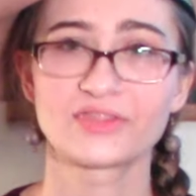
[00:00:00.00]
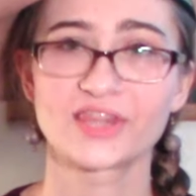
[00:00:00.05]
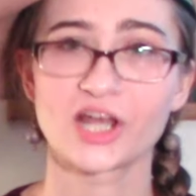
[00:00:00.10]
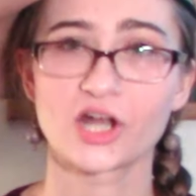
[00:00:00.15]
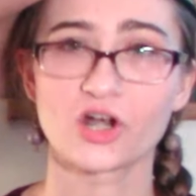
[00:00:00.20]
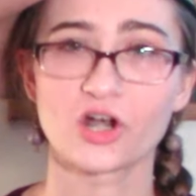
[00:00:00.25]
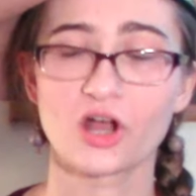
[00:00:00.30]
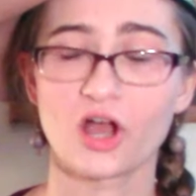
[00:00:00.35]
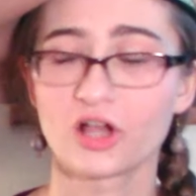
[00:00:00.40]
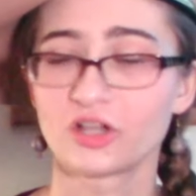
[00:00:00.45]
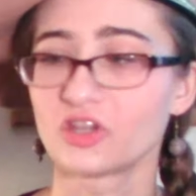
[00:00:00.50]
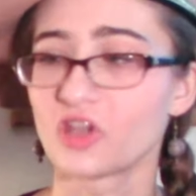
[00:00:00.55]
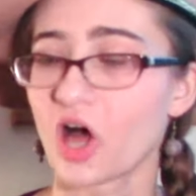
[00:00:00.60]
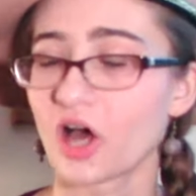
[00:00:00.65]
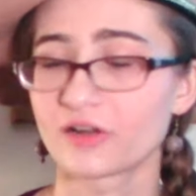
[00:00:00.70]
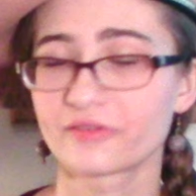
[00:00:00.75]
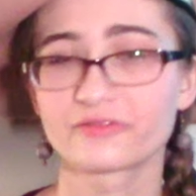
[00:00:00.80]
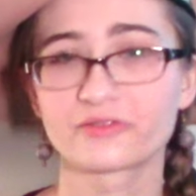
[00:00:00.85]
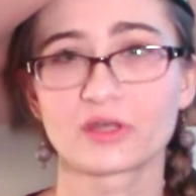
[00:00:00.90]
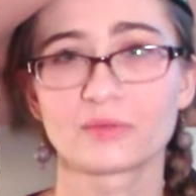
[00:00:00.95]
There are a
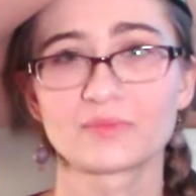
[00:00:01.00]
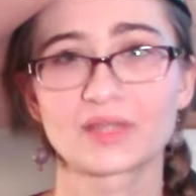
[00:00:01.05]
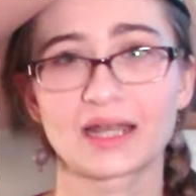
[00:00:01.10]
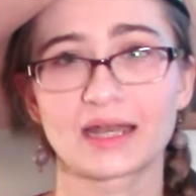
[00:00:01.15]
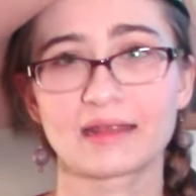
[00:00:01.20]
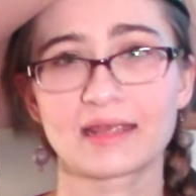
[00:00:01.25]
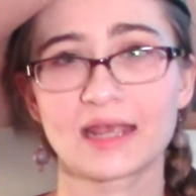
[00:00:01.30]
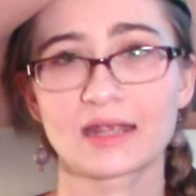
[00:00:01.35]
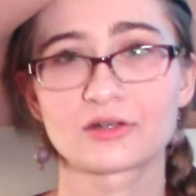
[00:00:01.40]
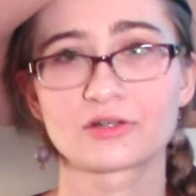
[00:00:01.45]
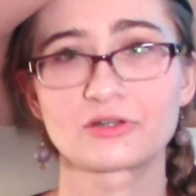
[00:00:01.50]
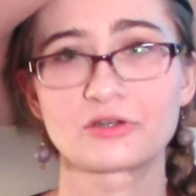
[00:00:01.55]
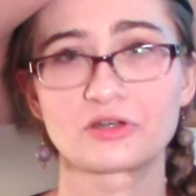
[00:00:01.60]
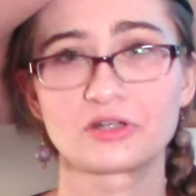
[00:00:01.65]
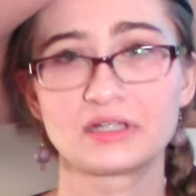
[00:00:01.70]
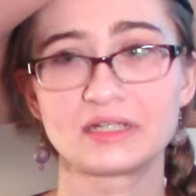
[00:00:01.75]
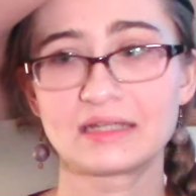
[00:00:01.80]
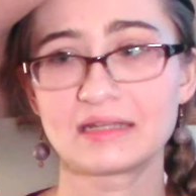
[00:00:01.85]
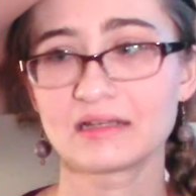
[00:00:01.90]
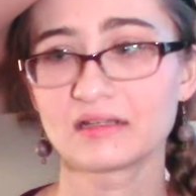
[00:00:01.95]
lot of them that I cared a
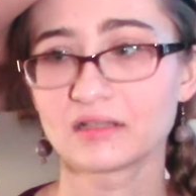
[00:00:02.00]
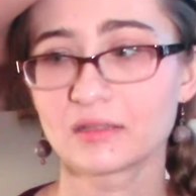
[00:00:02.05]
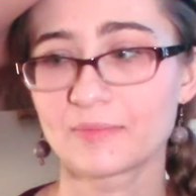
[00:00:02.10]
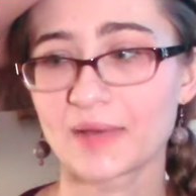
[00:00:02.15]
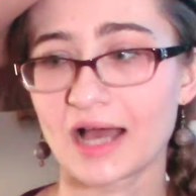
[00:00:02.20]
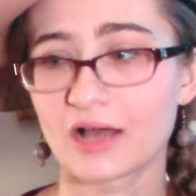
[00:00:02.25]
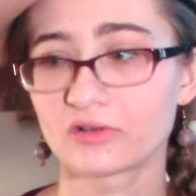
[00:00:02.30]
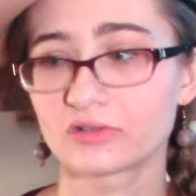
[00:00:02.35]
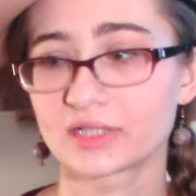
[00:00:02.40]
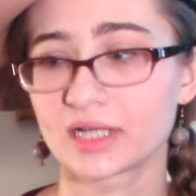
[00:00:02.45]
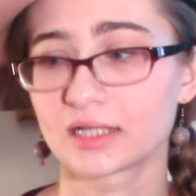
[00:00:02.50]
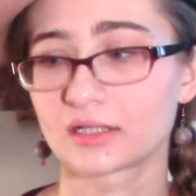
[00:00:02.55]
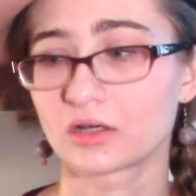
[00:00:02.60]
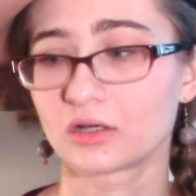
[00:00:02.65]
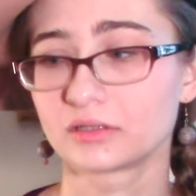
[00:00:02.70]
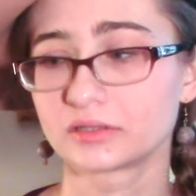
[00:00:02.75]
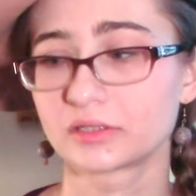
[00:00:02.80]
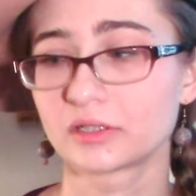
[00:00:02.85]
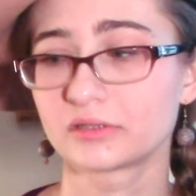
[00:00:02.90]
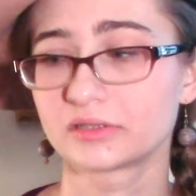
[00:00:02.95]
good deal about, and
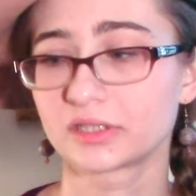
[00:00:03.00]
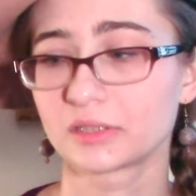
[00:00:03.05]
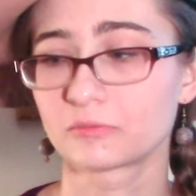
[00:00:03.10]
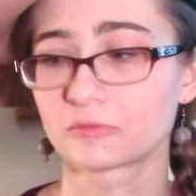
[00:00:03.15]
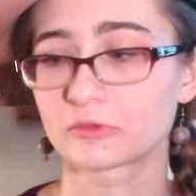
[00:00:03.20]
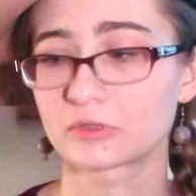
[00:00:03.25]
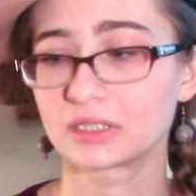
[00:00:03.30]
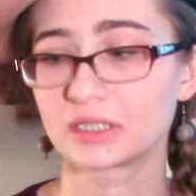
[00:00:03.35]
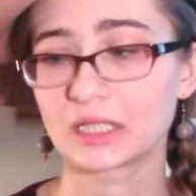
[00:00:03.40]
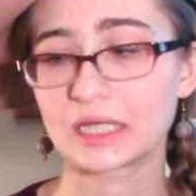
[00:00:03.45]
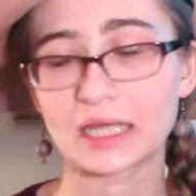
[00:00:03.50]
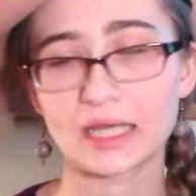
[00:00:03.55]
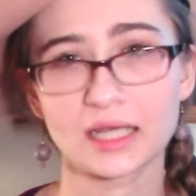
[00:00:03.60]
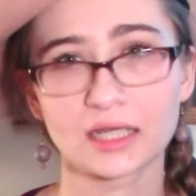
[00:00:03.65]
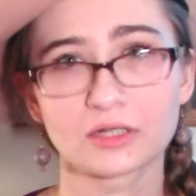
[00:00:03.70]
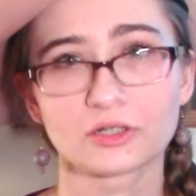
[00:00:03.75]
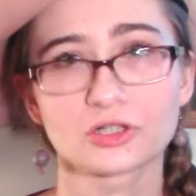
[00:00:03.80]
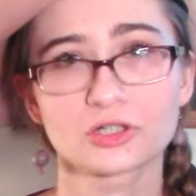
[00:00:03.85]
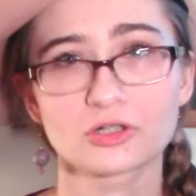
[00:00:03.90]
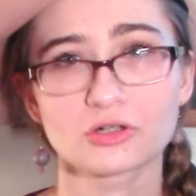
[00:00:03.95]
also some really
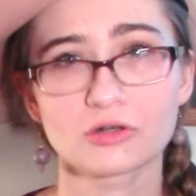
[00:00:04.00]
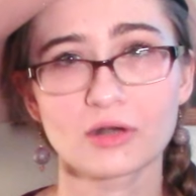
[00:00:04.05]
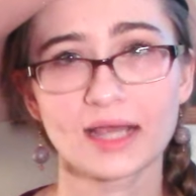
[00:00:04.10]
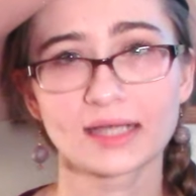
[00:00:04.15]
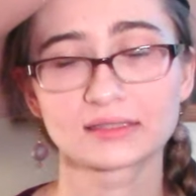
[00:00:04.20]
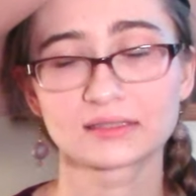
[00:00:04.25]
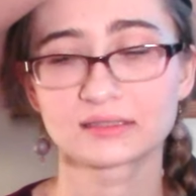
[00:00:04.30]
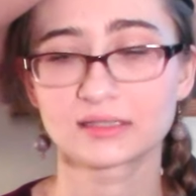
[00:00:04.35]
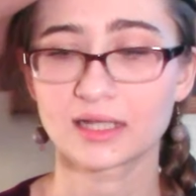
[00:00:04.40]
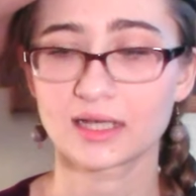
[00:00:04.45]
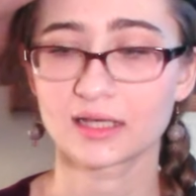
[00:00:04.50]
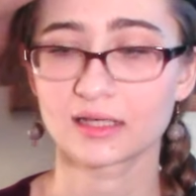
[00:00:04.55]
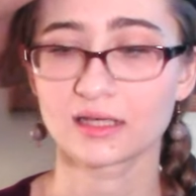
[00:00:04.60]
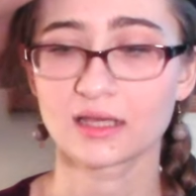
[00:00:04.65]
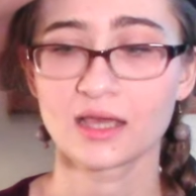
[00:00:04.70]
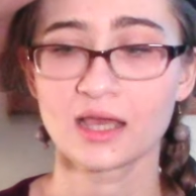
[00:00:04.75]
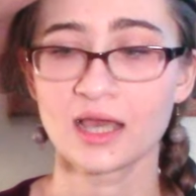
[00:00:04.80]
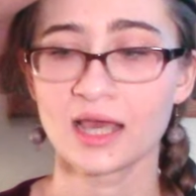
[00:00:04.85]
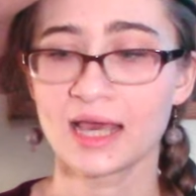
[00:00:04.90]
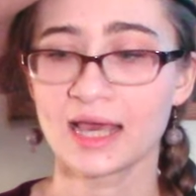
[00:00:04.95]

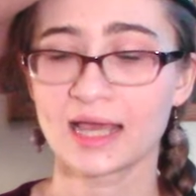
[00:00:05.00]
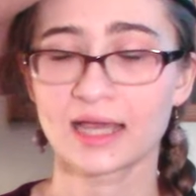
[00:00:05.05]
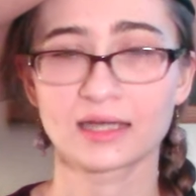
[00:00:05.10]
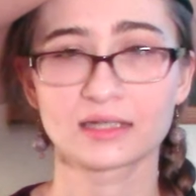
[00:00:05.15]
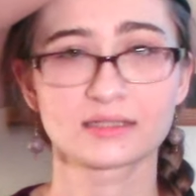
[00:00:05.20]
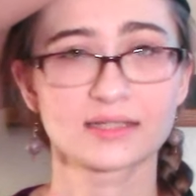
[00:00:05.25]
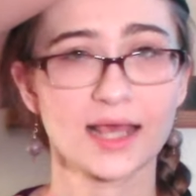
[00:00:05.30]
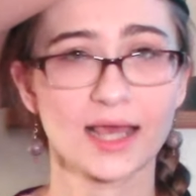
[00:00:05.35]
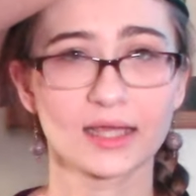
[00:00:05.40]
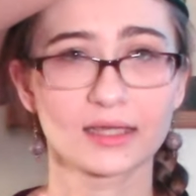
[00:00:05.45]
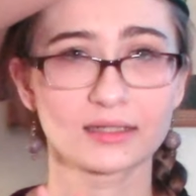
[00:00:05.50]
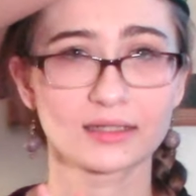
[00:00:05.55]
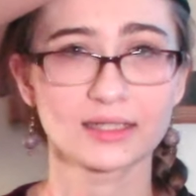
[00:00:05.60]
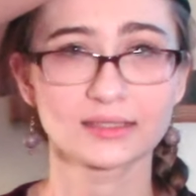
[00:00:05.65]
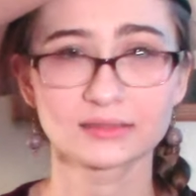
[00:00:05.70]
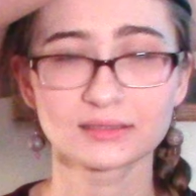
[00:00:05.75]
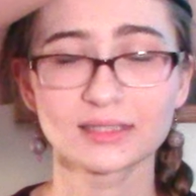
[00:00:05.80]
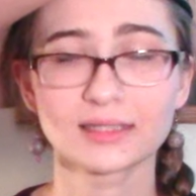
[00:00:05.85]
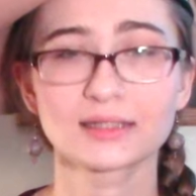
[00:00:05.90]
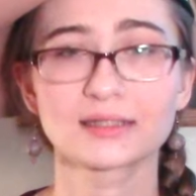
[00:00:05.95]
interesting
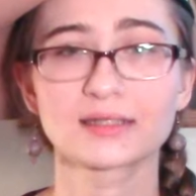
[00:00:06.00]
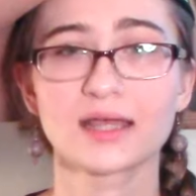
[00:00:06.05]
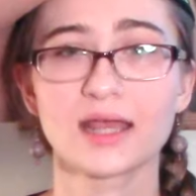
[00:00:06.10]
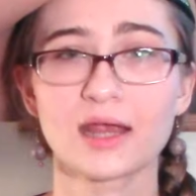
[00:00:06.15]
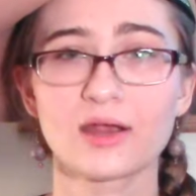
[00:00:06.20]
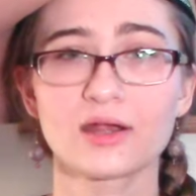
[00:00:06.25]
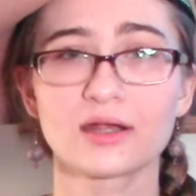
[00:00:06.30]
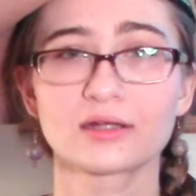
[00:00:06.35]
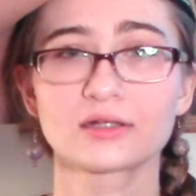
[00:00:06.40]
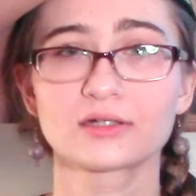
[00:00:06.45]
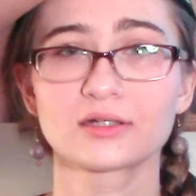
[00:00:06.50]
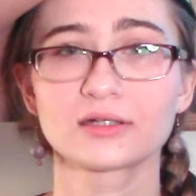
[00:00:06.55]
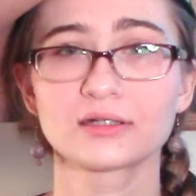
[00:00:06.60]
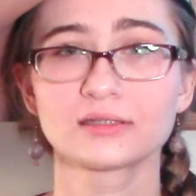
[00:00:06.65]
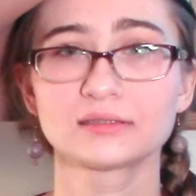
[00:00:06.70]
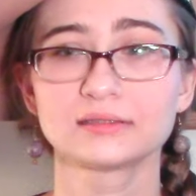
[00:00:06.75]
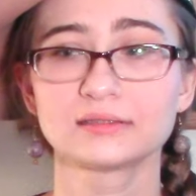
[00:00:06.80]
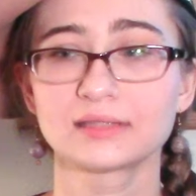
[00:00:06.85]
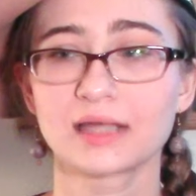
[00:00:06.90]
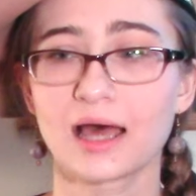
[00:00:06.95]
antagonistic
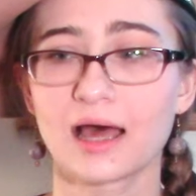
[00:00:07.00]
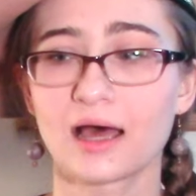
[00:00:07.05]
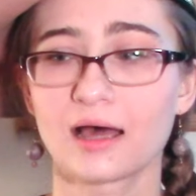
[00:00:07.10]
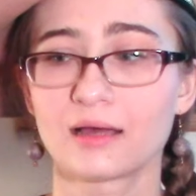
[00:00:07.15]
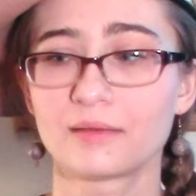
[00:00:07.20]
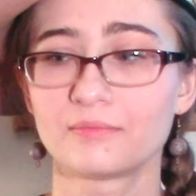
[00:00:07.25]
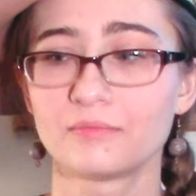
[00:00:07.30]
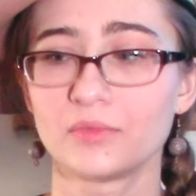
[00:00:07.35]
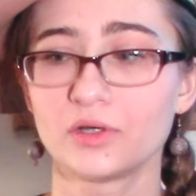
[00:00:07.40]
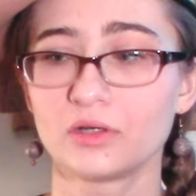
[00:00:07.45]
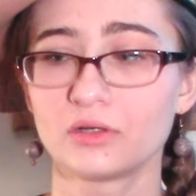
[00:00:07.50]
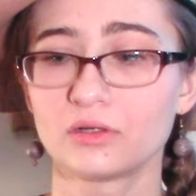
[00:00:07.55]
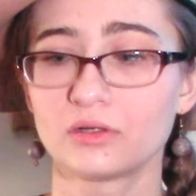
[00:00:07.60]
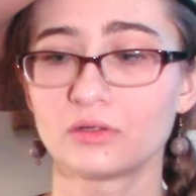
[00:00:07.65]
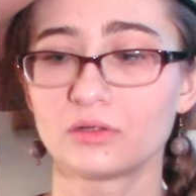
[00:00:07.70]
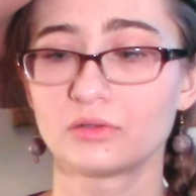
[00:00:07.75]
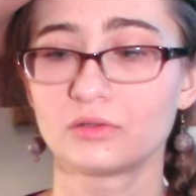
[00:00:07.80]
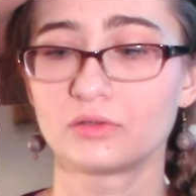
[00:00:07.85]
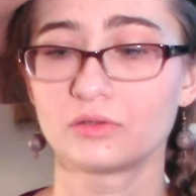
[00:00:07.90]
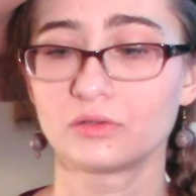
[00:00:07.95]
characters. Um,
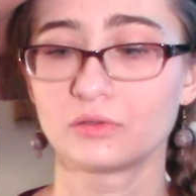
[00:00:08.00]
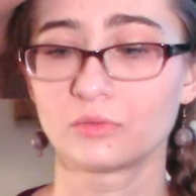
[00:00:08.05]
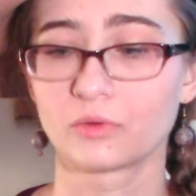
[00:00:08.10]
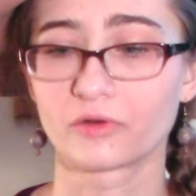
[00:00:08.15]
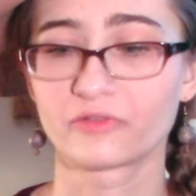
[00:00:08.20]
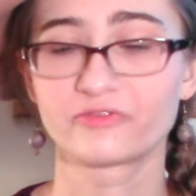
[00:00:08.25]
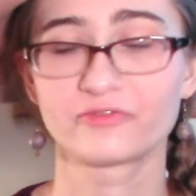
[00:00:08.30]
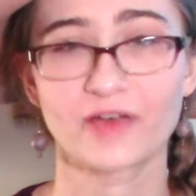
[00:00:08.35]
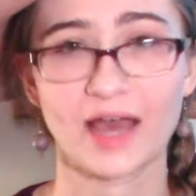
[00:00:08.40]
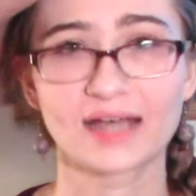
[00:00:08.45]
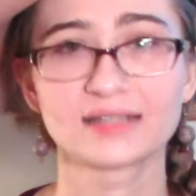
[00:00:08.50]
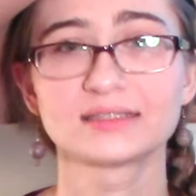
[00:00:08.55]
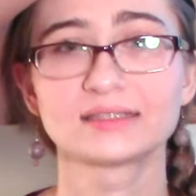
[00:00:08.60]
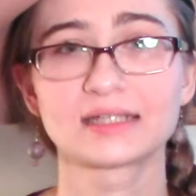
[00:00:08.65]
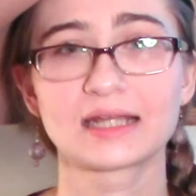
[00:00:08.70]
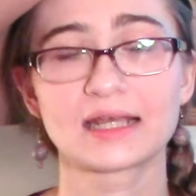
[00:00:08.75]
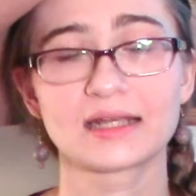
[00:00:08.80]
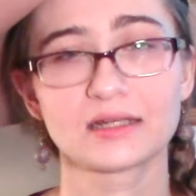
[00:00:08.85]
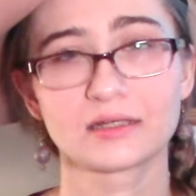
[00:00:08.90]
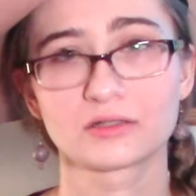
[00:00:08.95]
who were
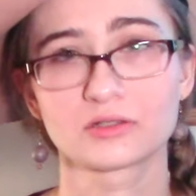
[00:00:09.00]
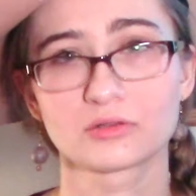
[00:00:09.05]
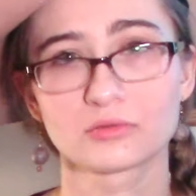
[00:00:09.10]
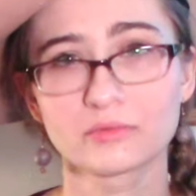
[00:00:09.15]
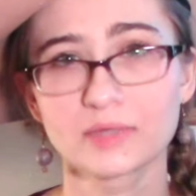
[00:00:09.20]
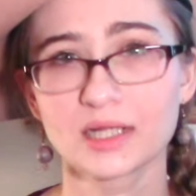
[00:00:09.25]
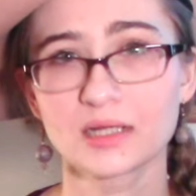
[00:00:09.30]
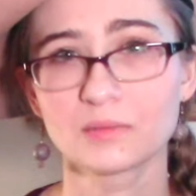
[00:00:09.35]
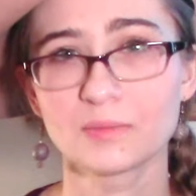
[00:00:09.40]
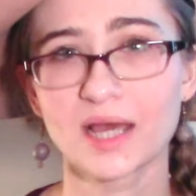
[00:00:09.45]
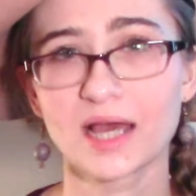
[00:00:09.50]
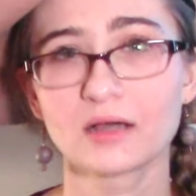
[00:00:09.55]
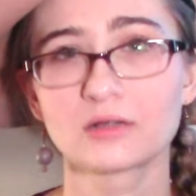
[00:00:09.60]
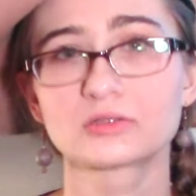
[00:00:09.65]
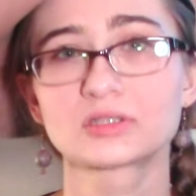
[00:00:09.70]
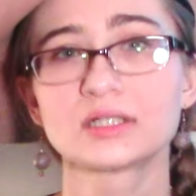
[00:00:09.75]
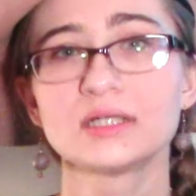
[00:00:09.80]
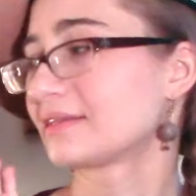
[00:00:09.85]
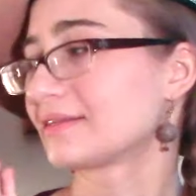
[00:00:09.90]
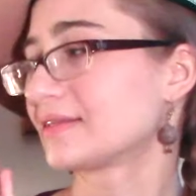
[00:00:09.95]
fascinating to read
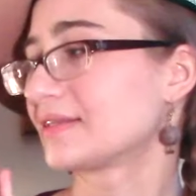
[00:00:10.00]
about.